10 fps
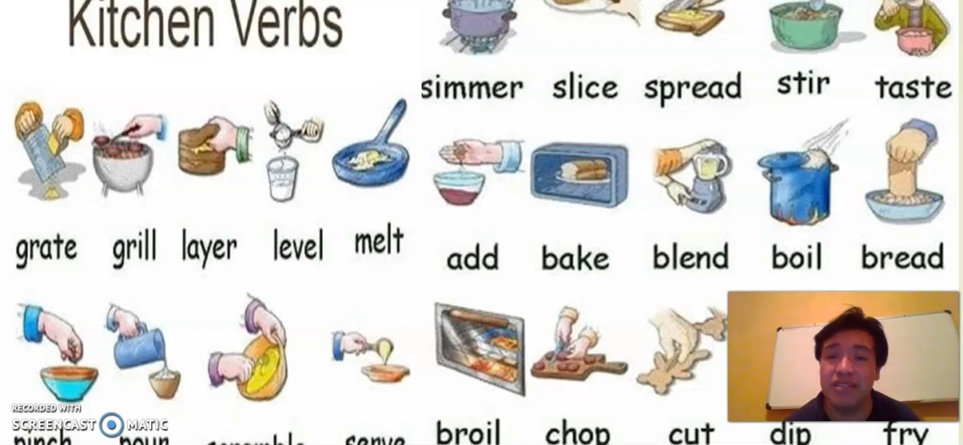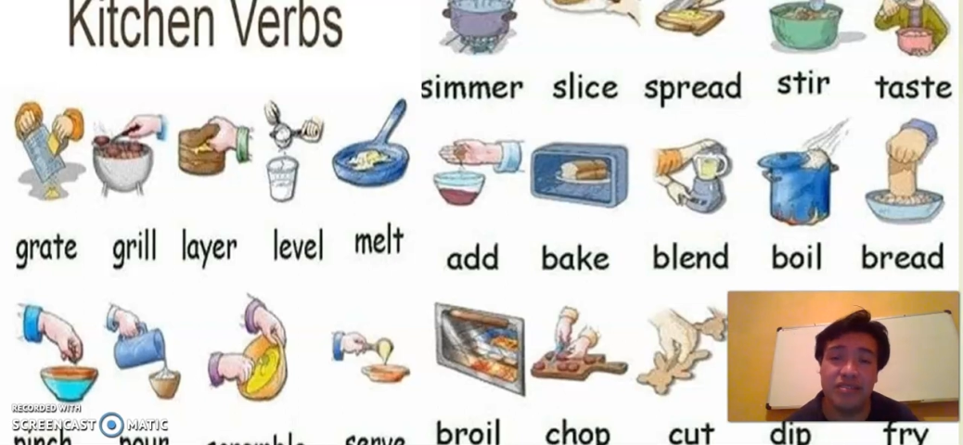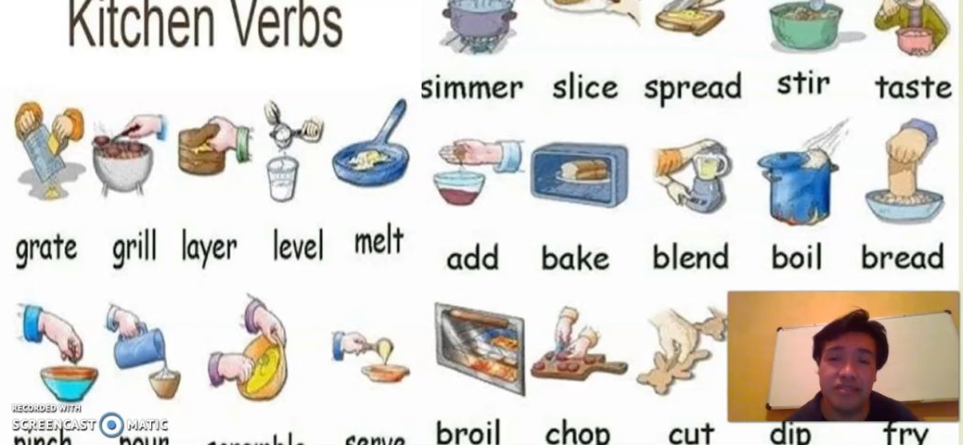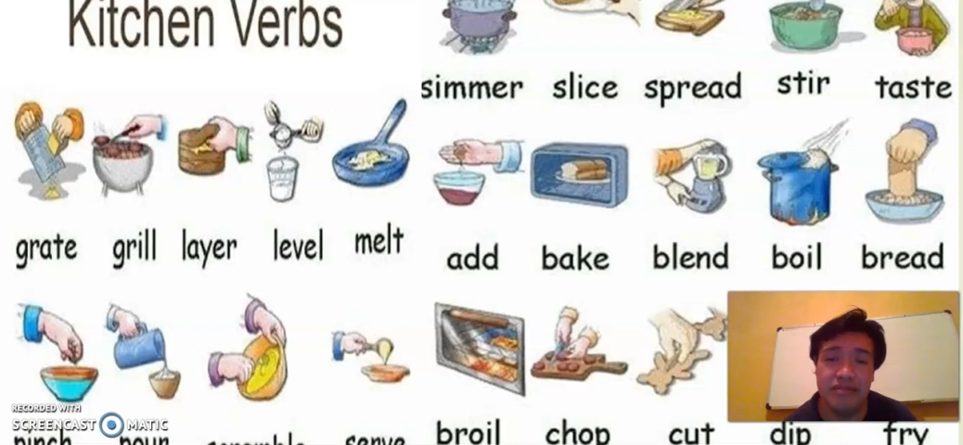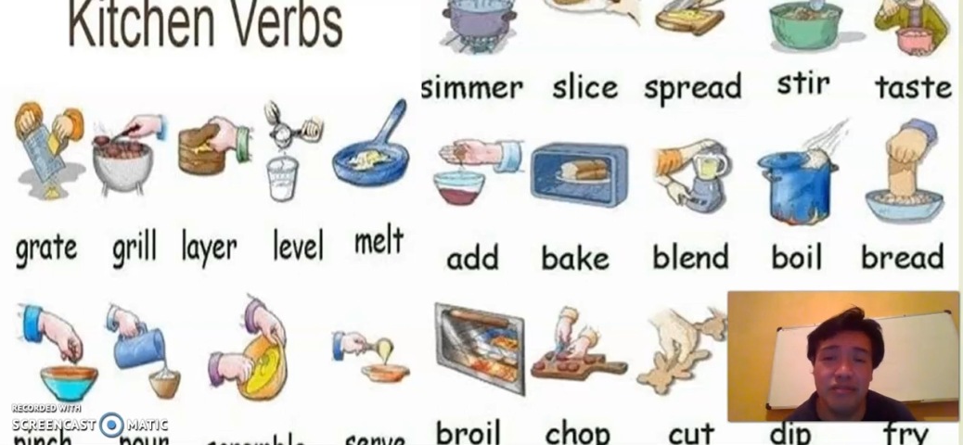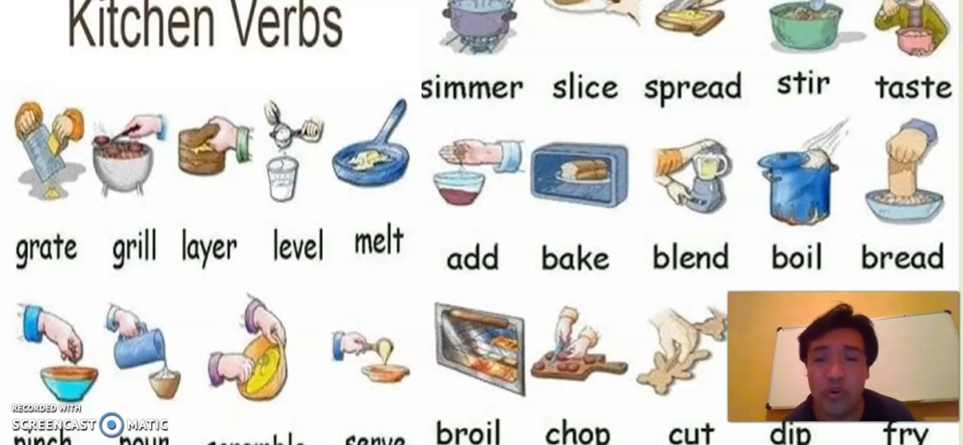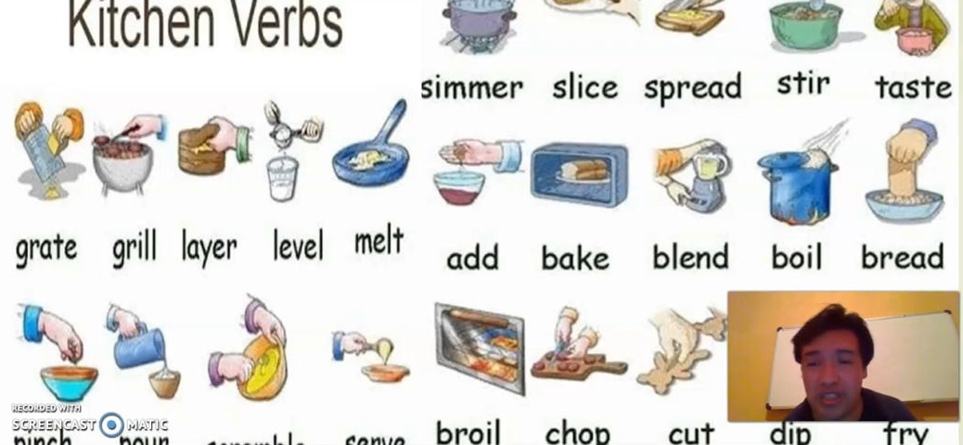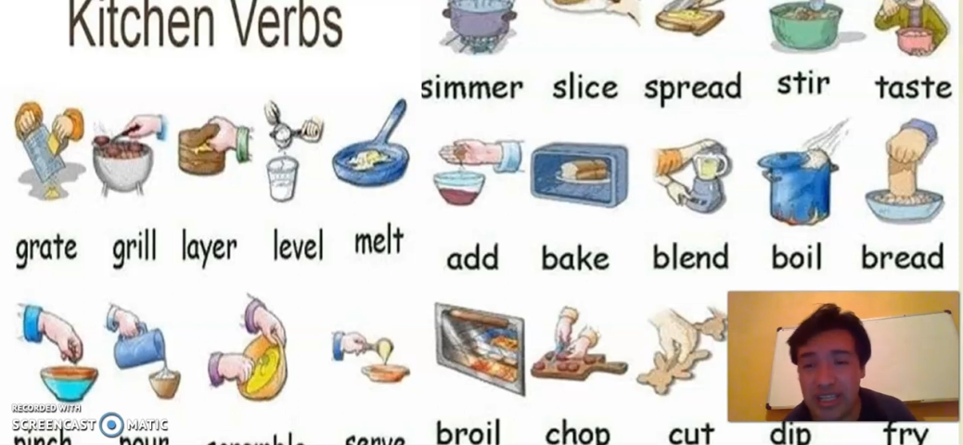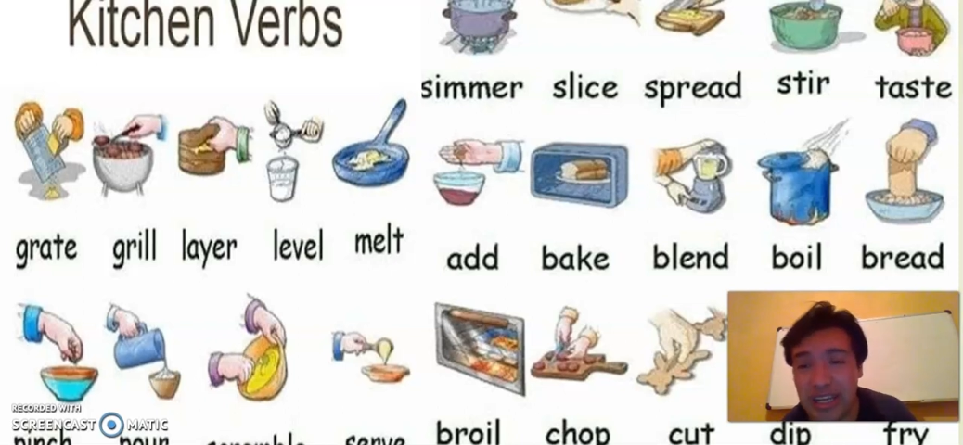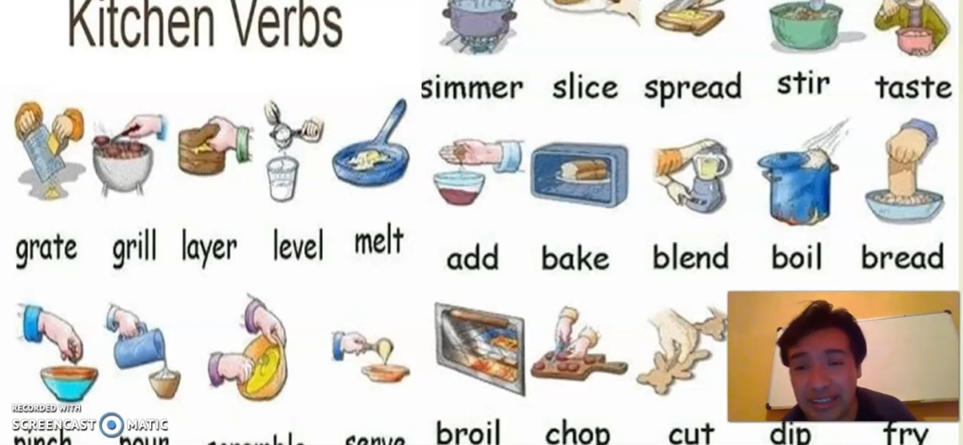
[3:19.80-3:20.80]
is
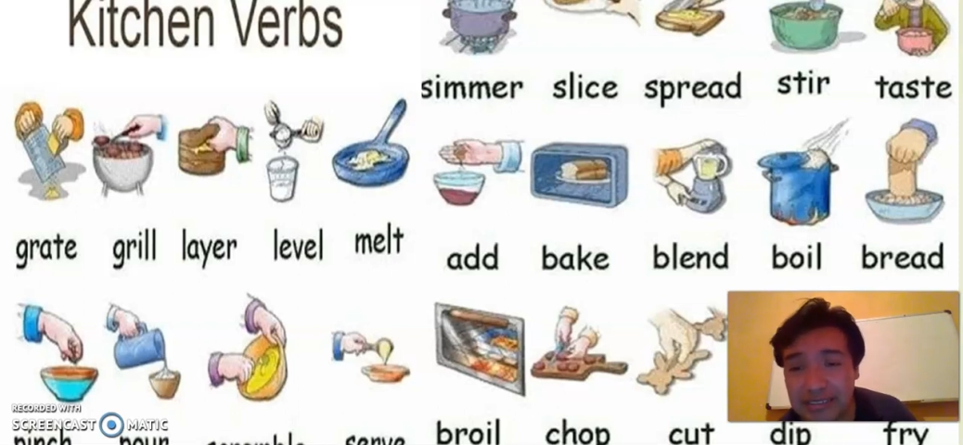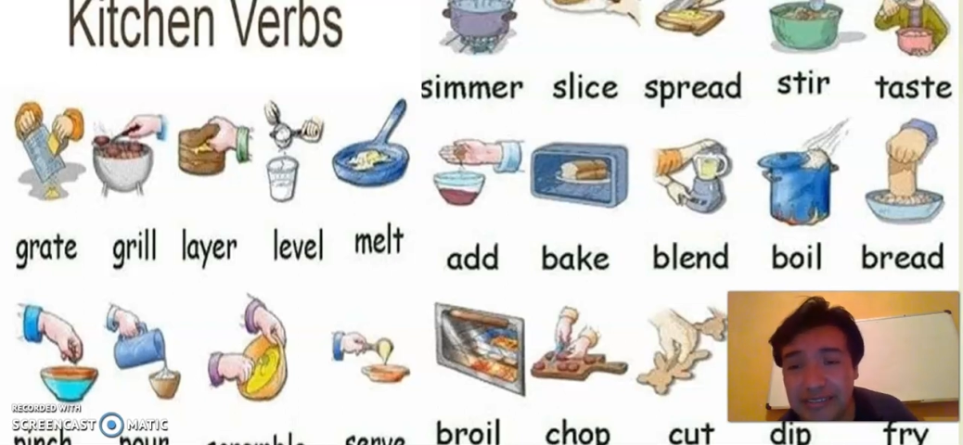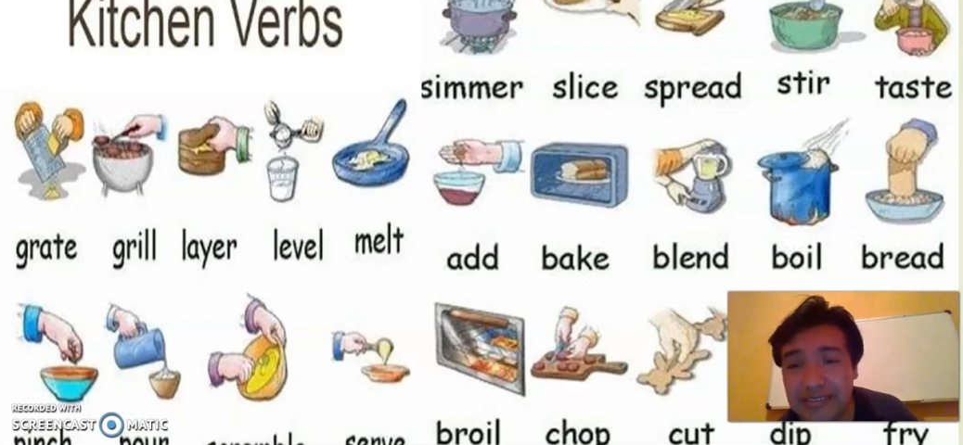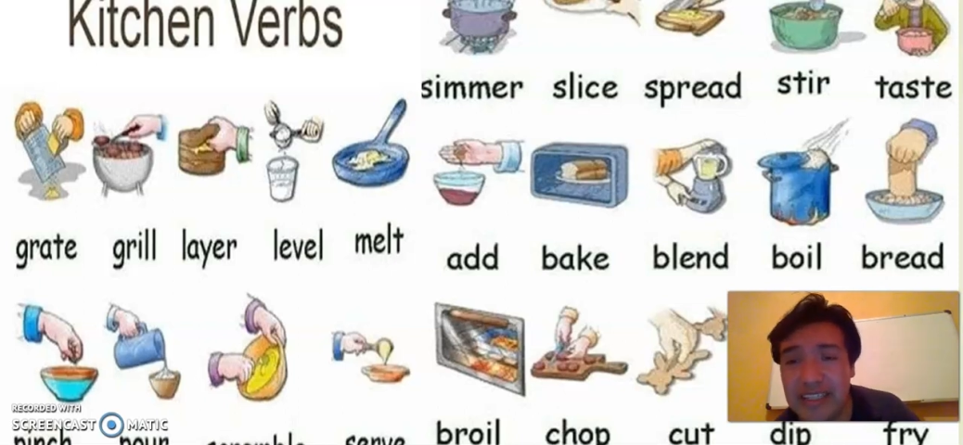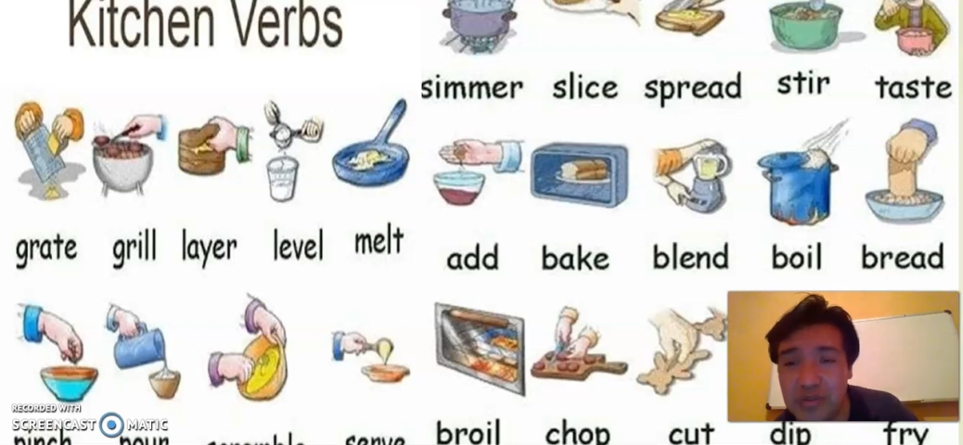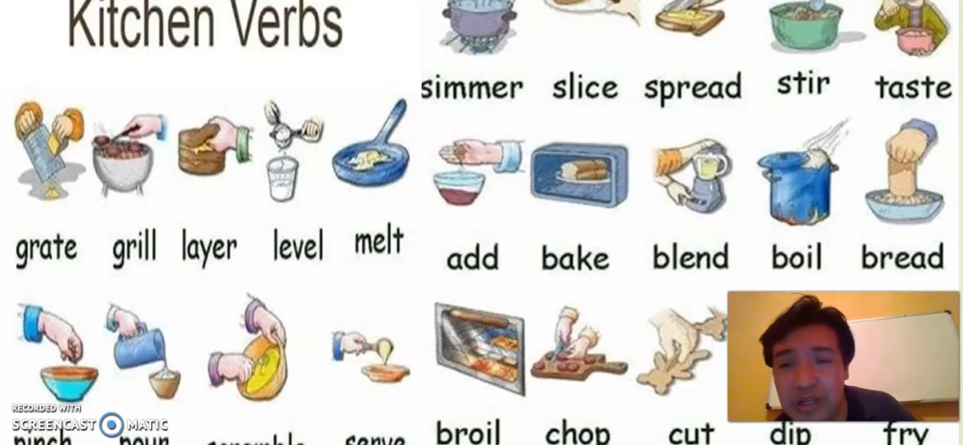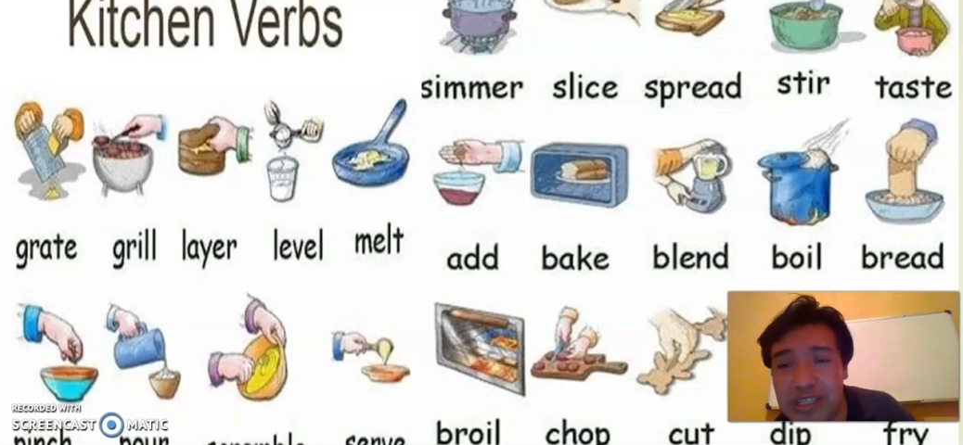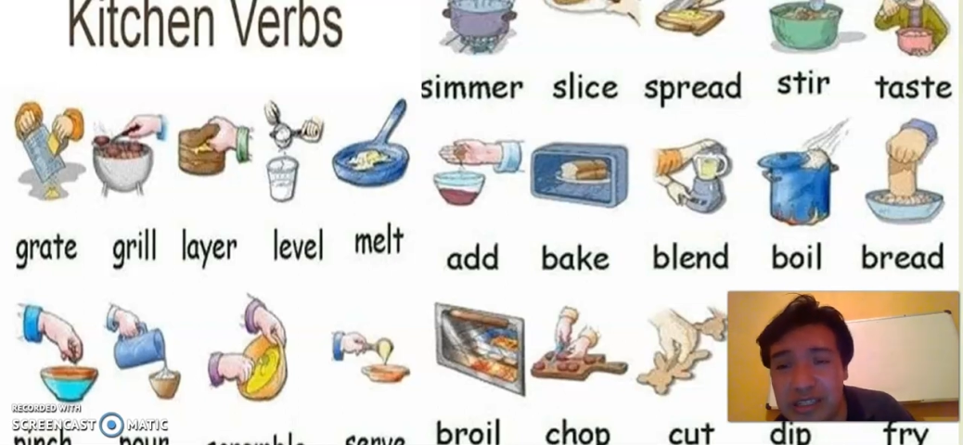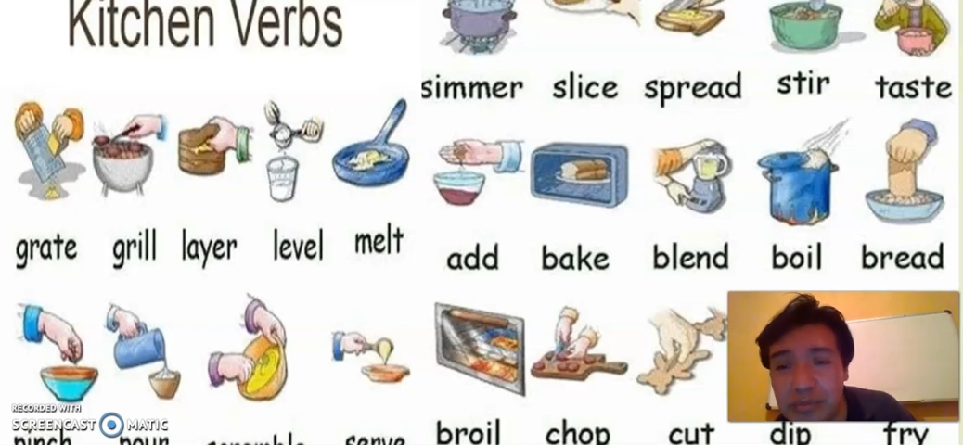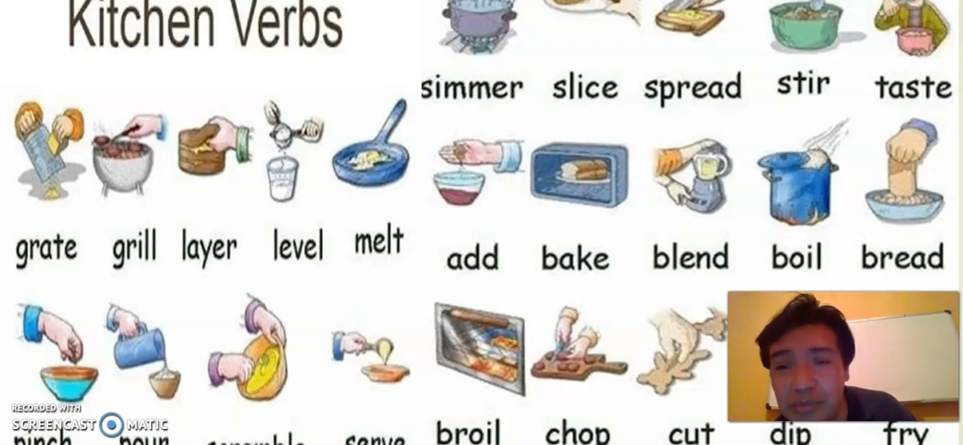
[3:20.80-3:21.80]
hornear. That's
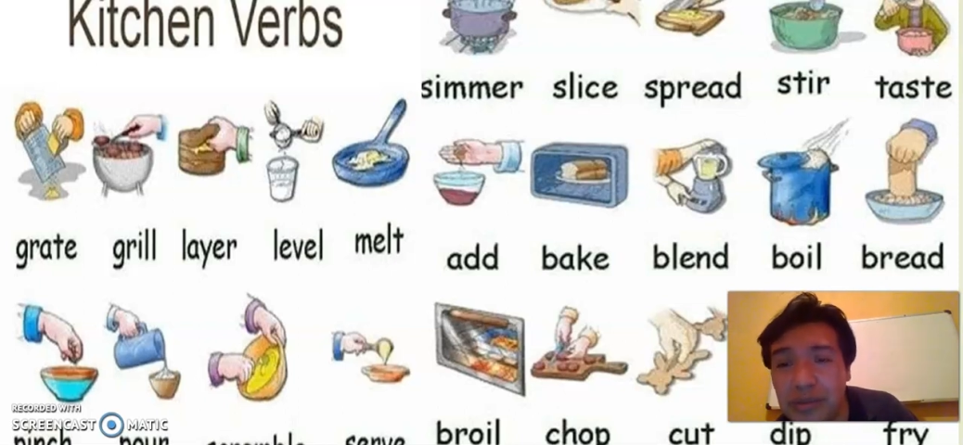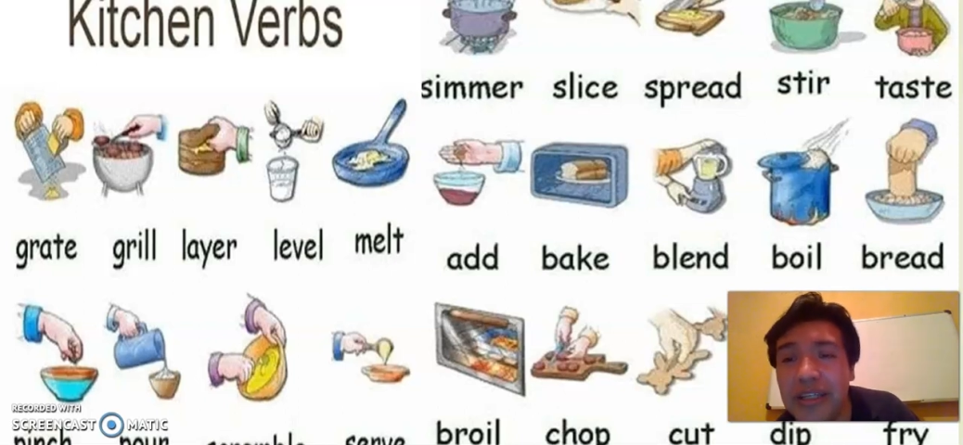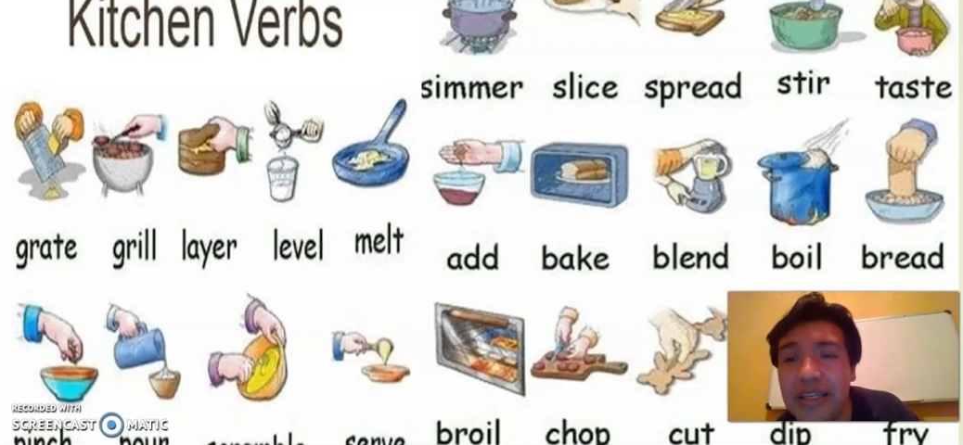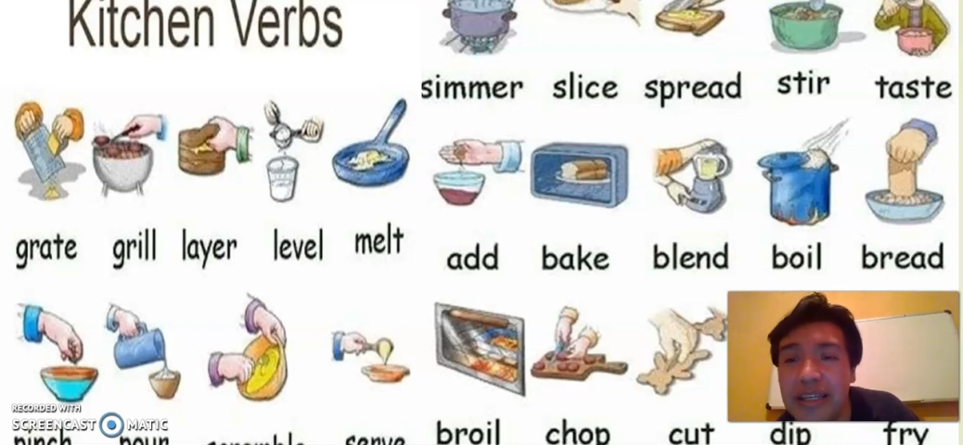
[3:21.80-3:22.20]
quite simple.